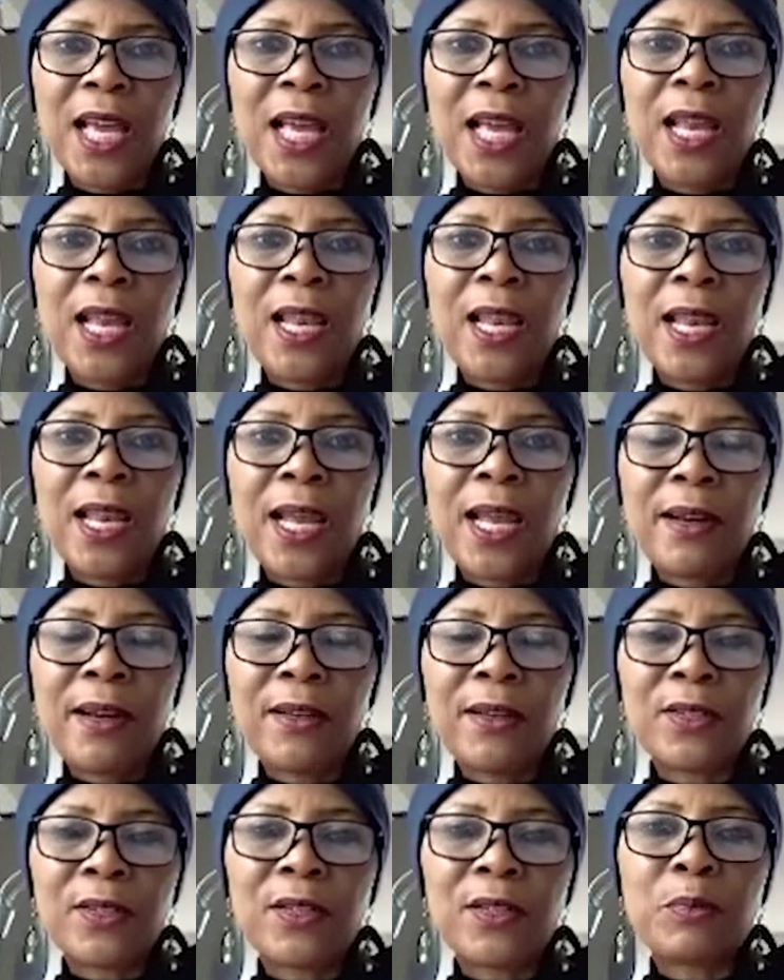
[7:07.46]
Let
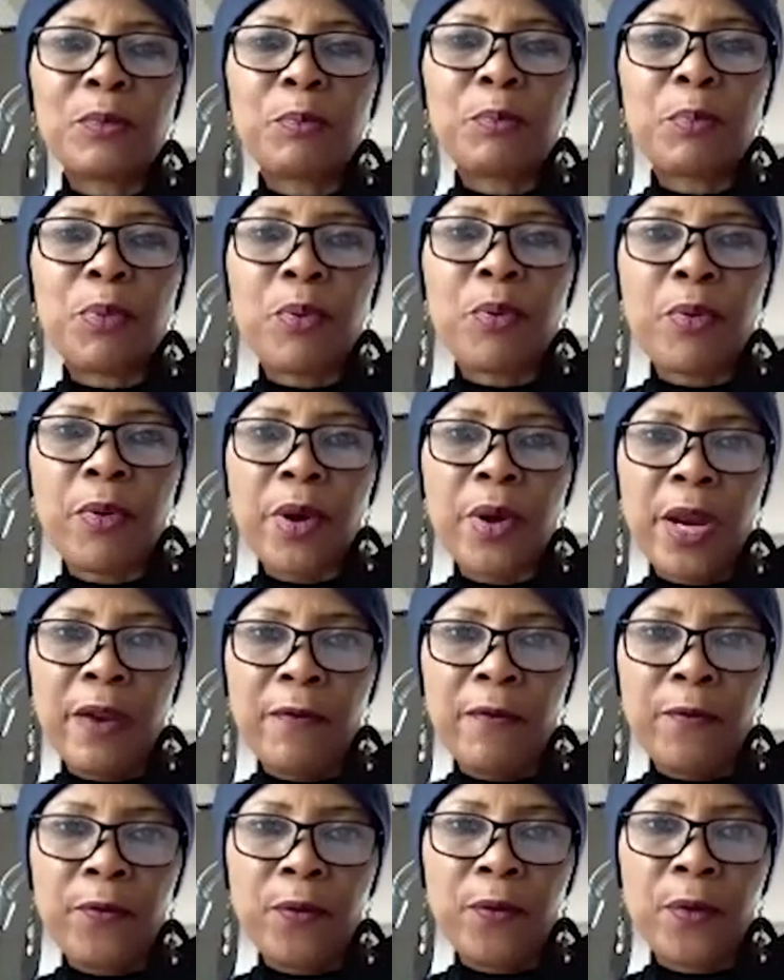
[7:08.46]
us pray
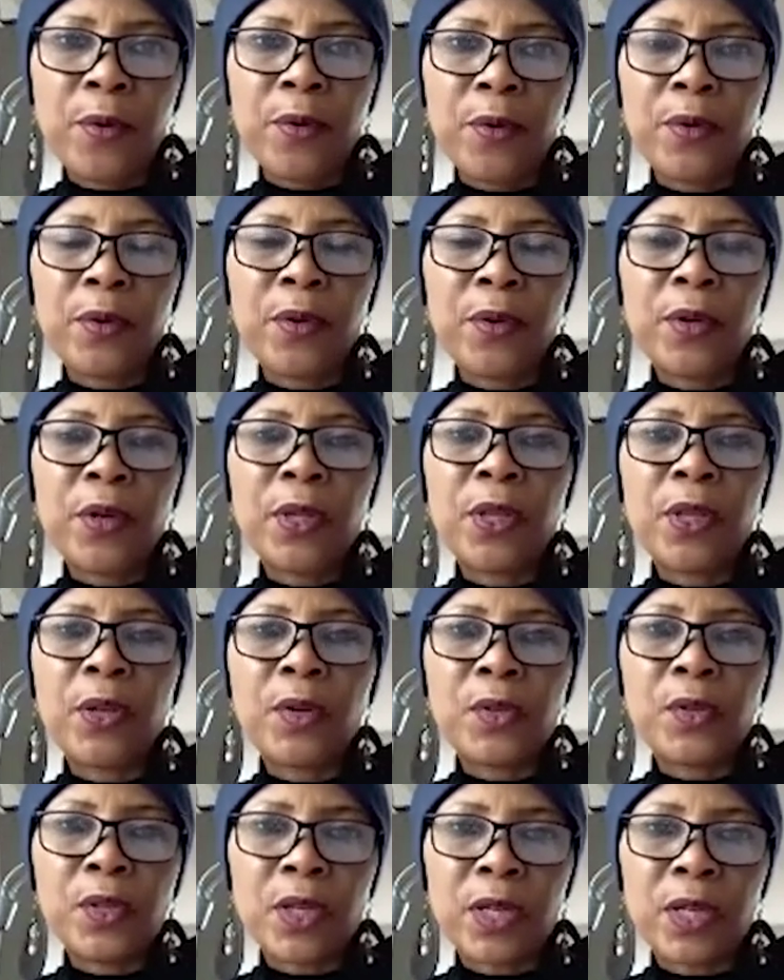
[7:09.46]
for
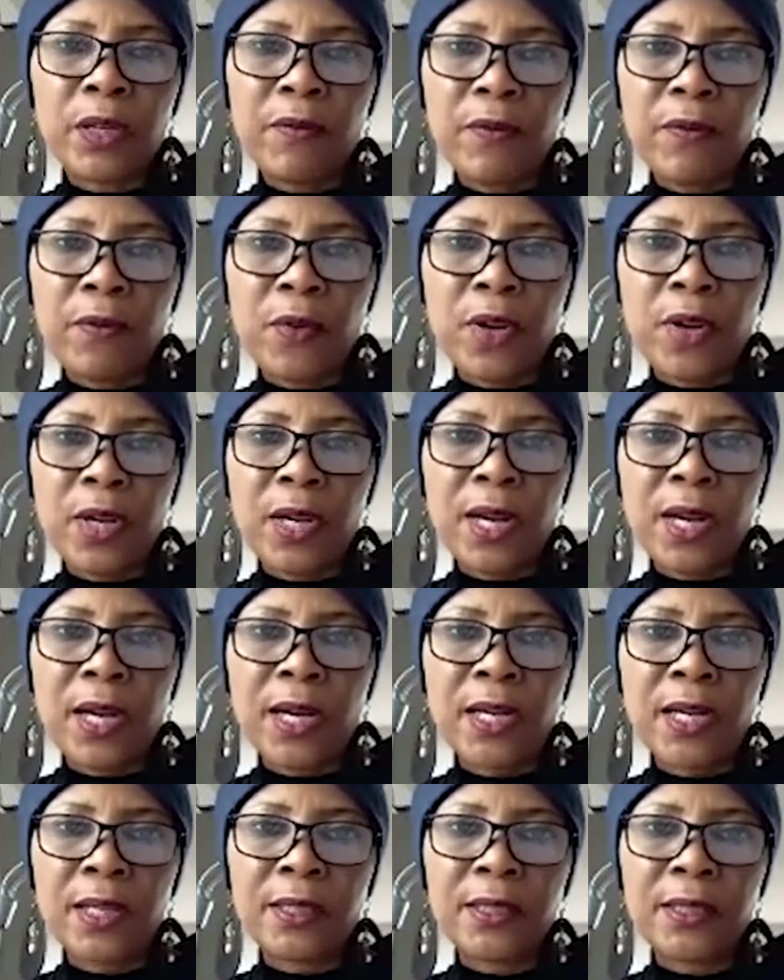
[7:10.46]
those on the front
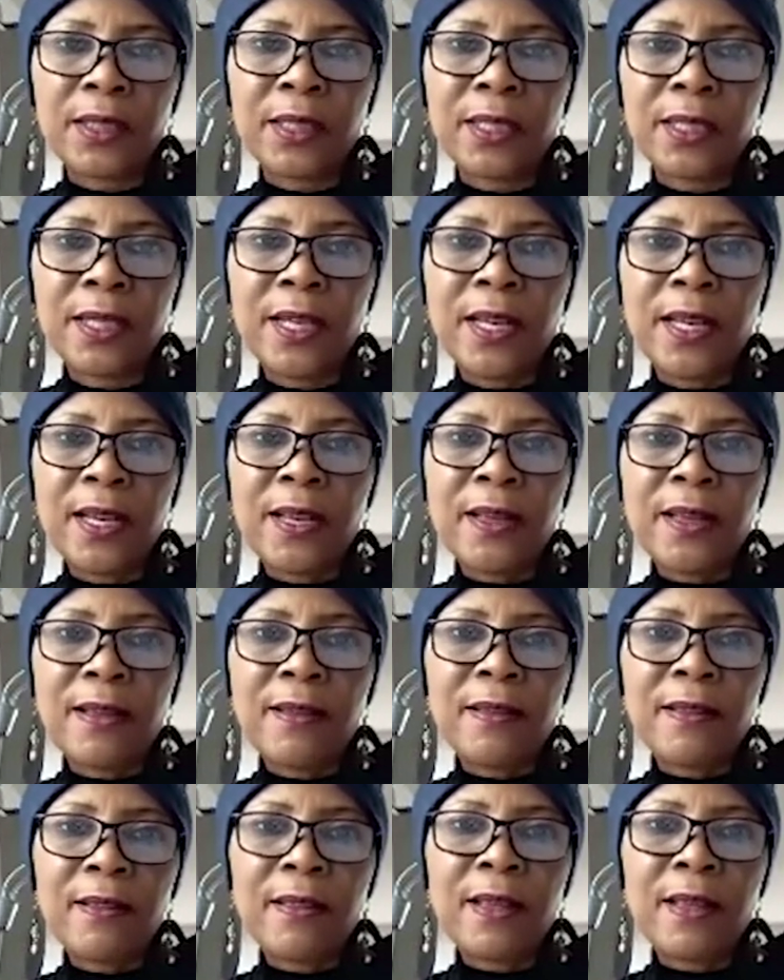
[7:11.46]
lines,
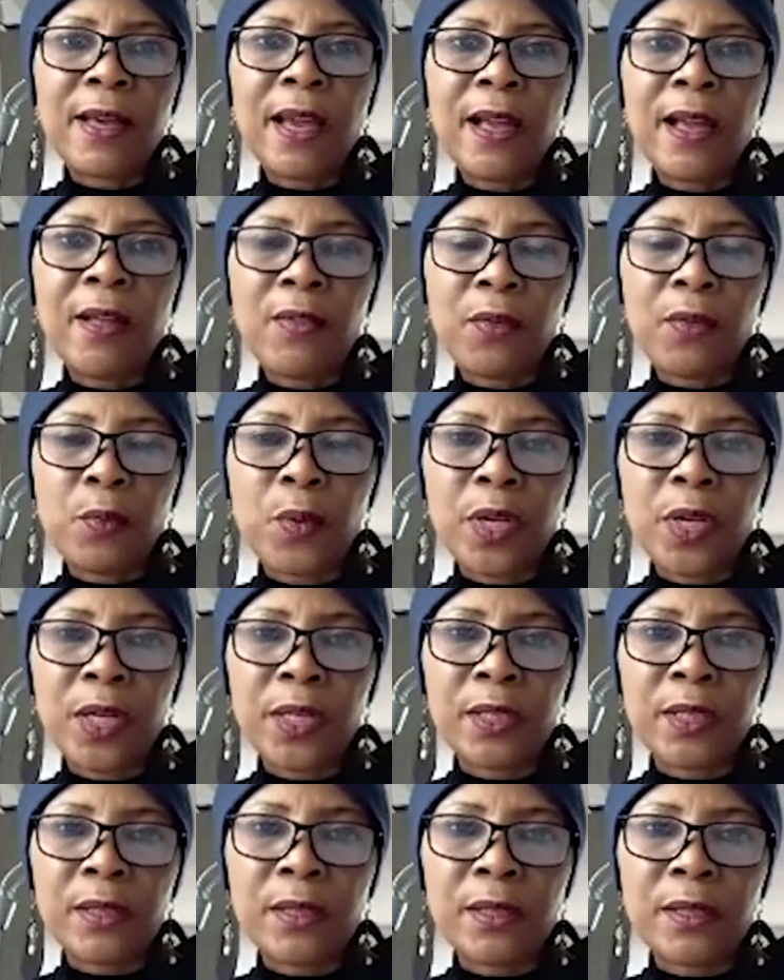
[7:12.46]
the health
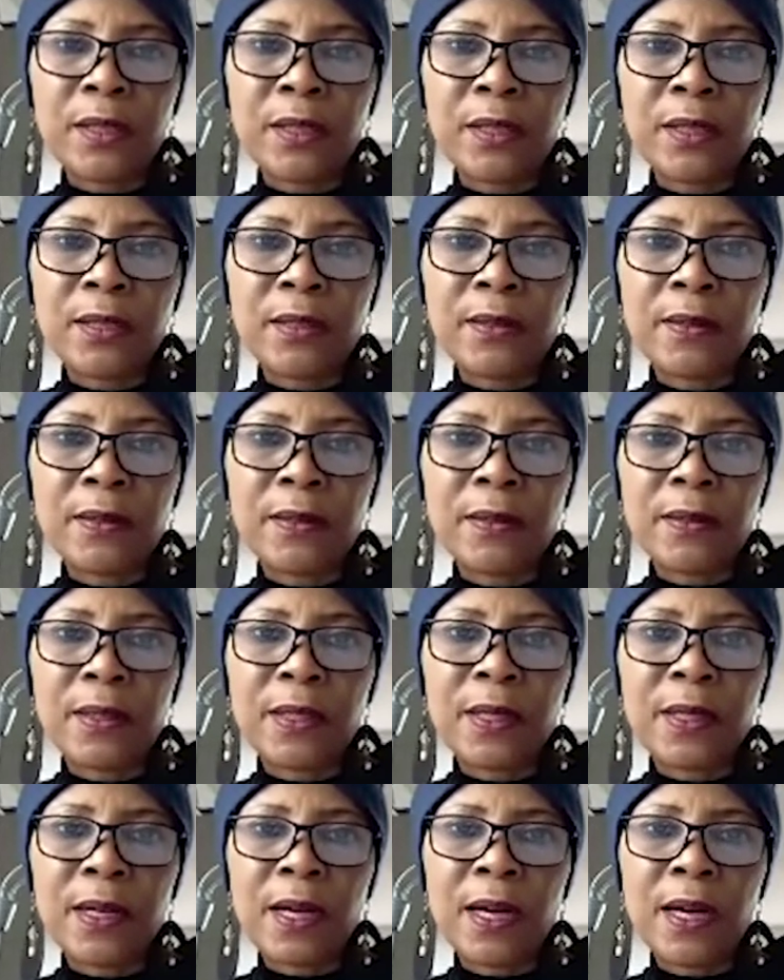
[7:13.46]
workers
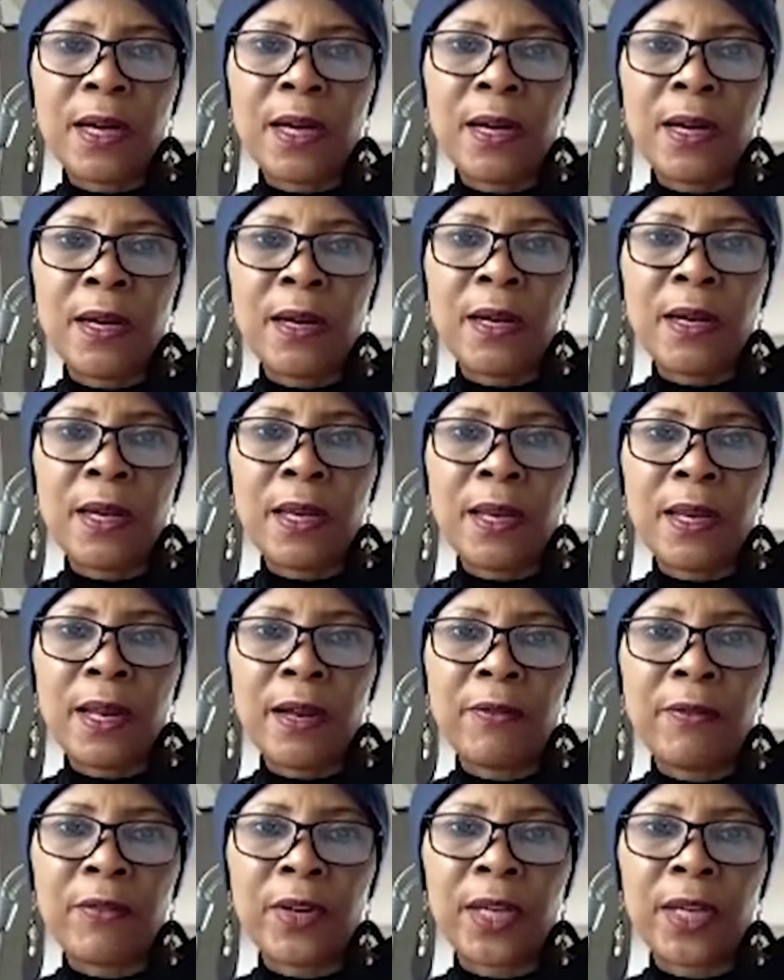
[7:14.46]
in
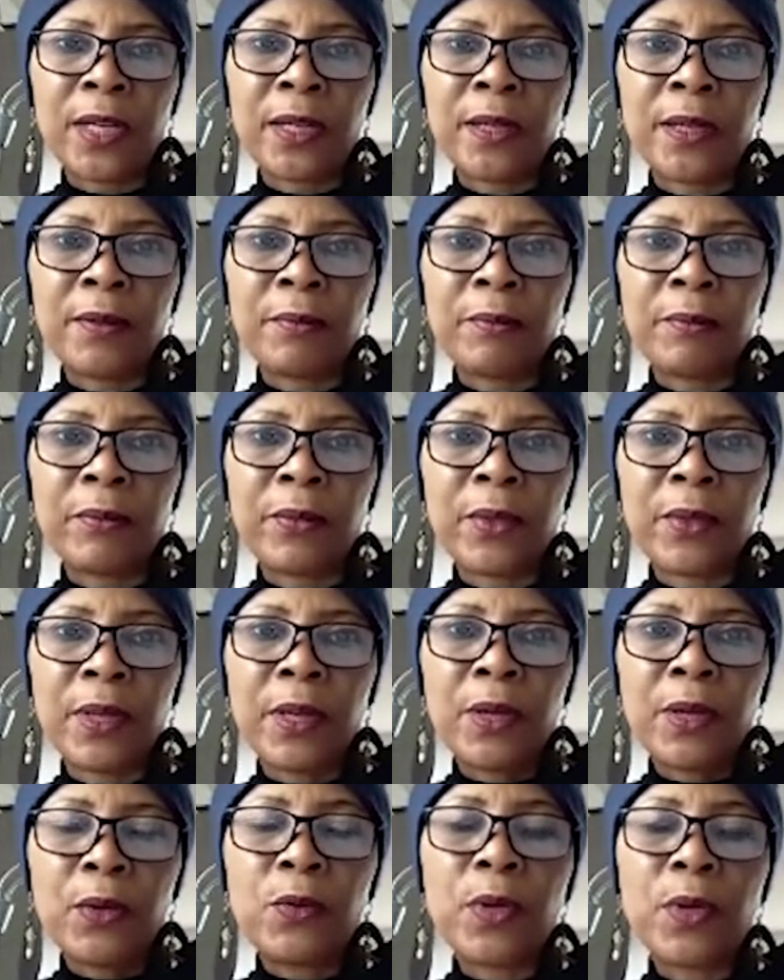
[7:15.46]
Africa,
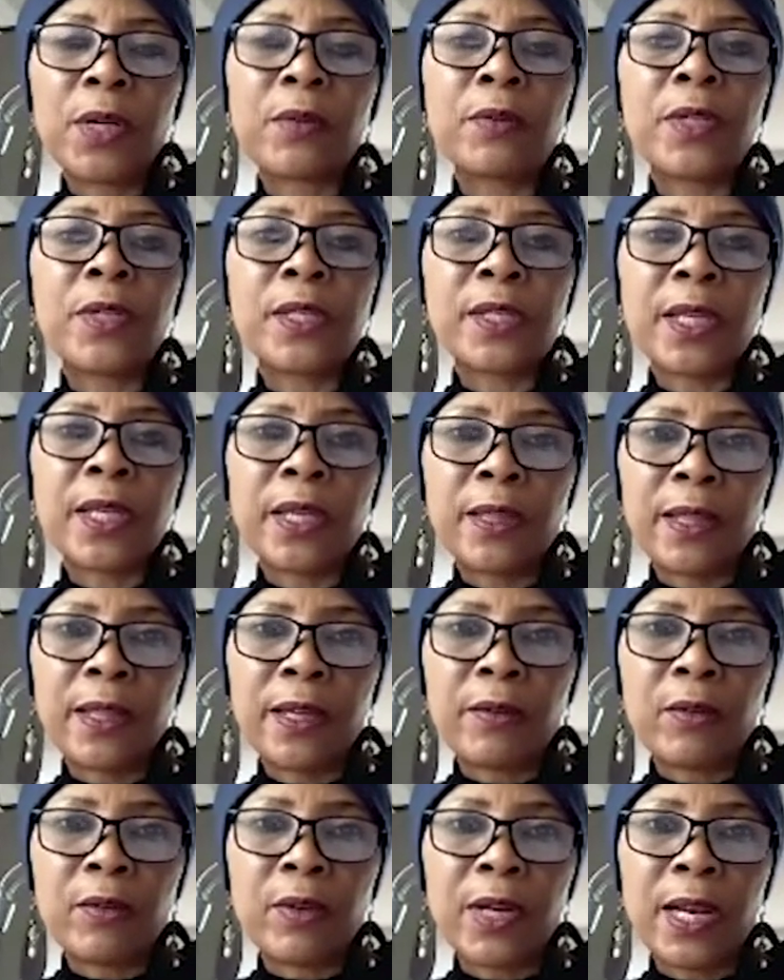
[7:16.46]
who are risking
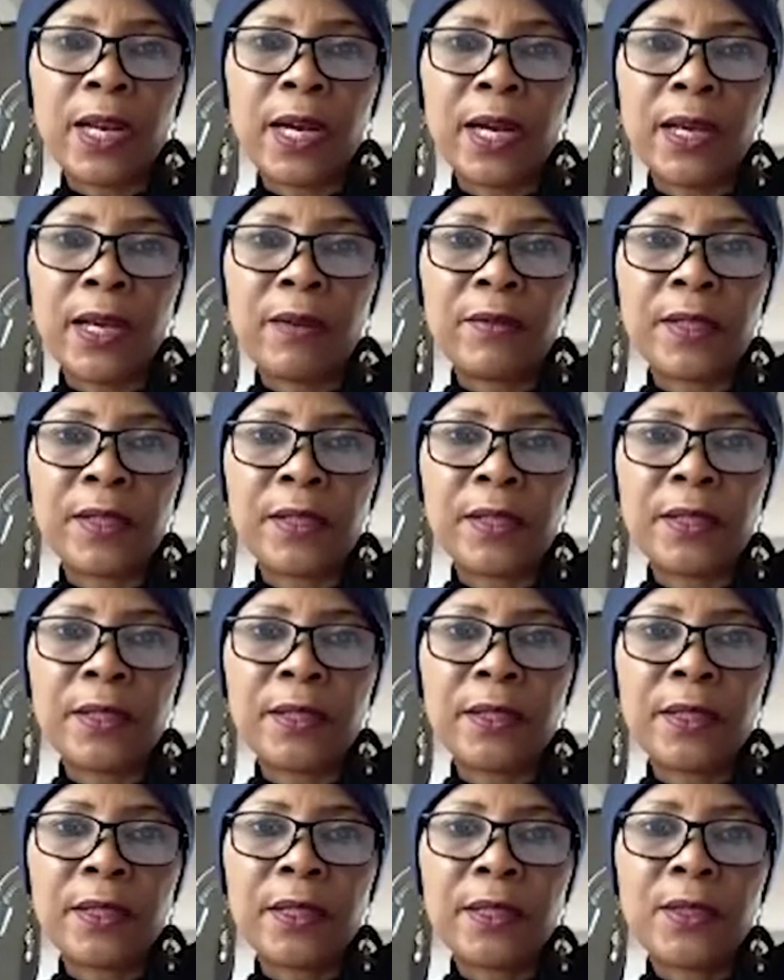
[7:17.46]
their own lives
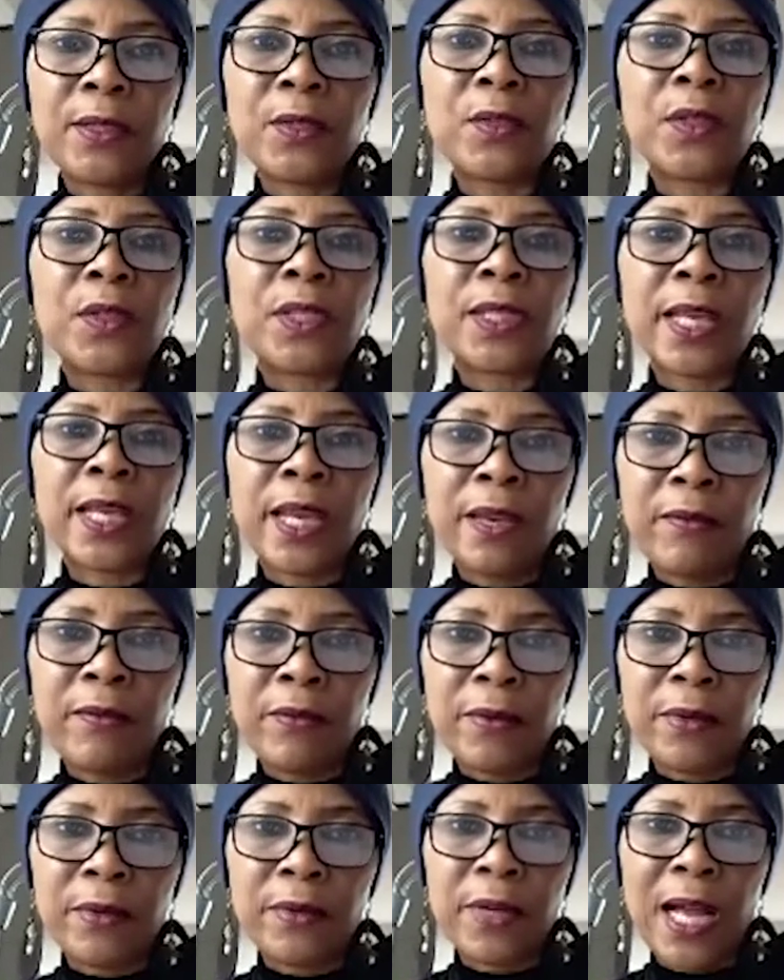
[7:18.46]
to save
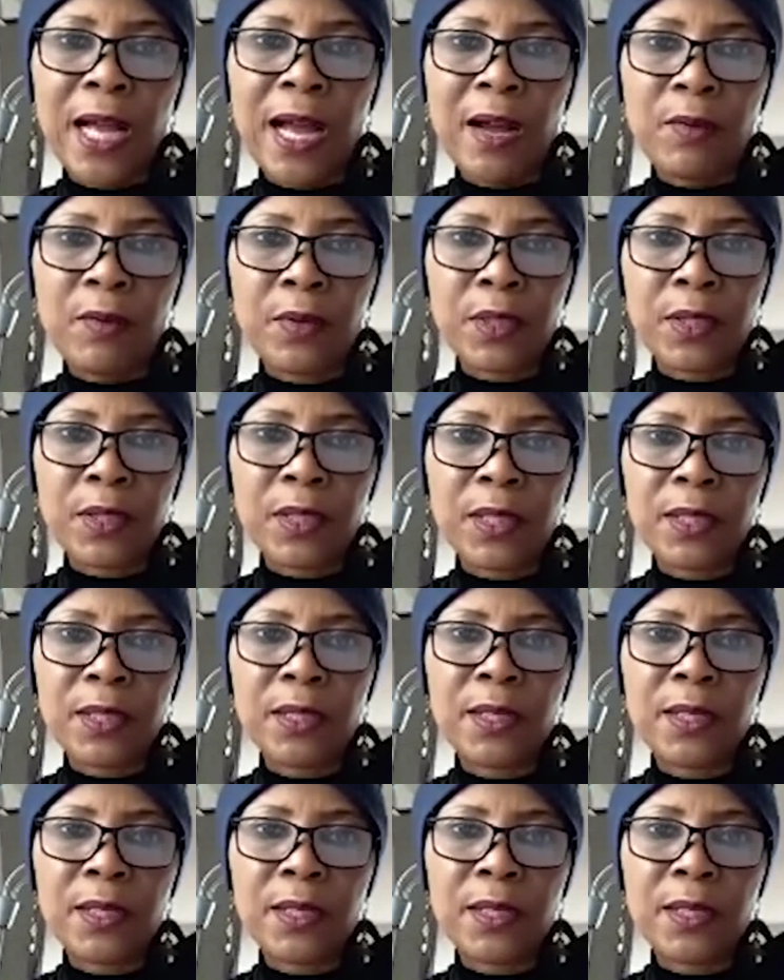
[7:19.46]
ours.